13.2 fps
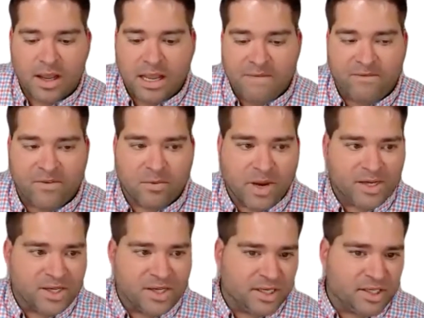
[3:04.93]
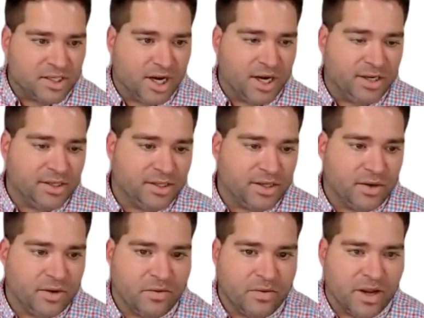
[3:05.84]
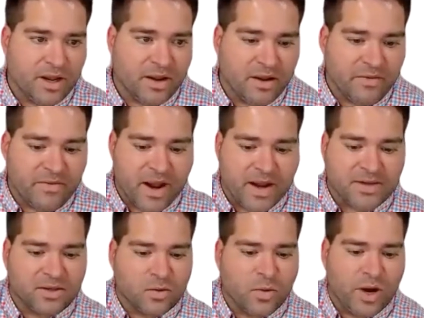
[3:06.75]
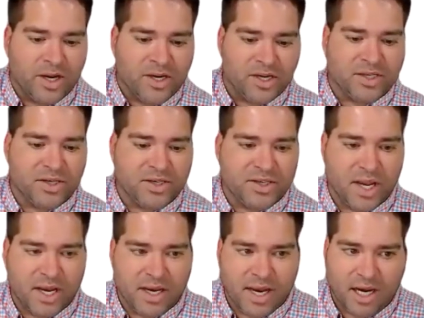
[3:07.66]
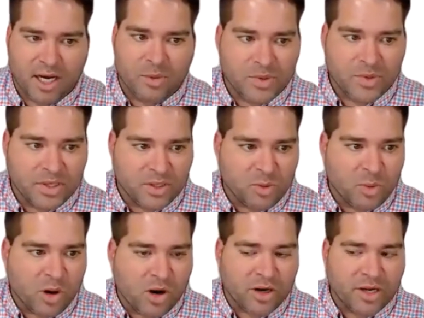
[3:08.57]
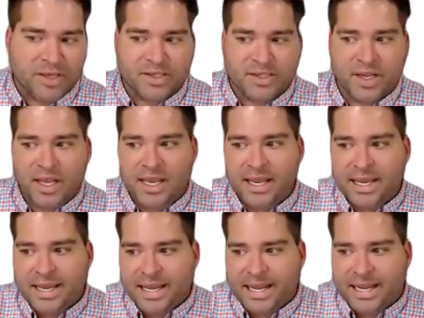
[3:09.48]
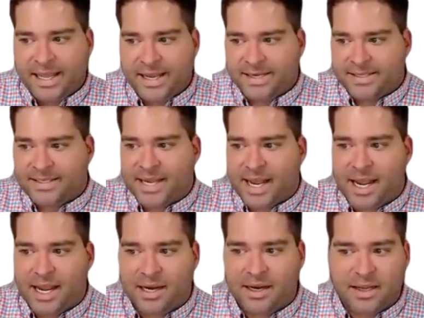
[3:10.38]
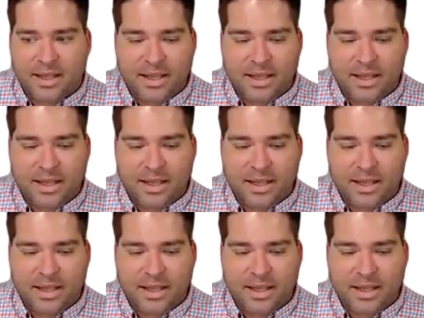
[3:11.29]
information exchange, so a faster way just to send data between two parties that is signed